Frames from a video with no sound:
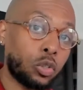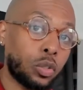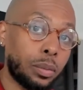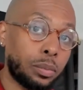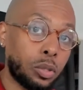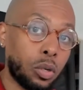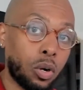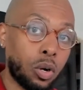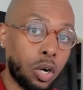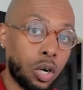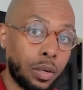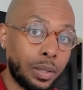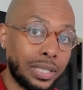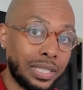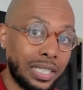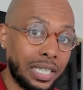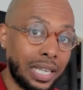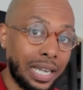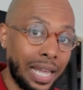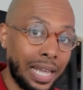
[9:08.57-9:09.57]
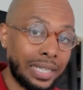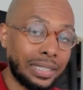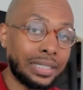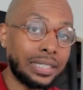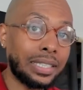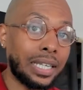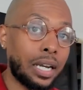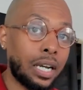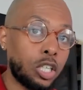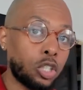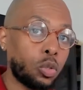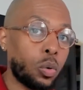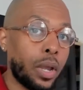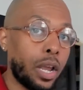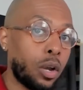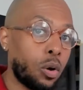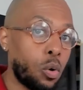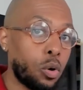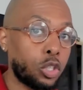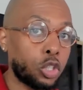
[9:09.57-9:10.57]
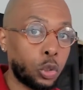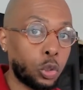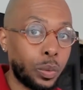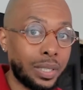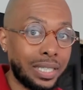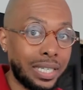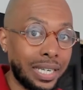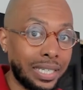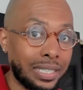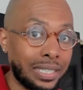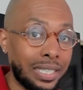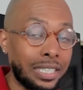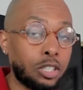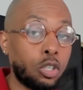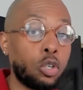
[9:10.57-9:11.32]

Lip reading: cryptocurrency classes at Hustle Headquarters 360,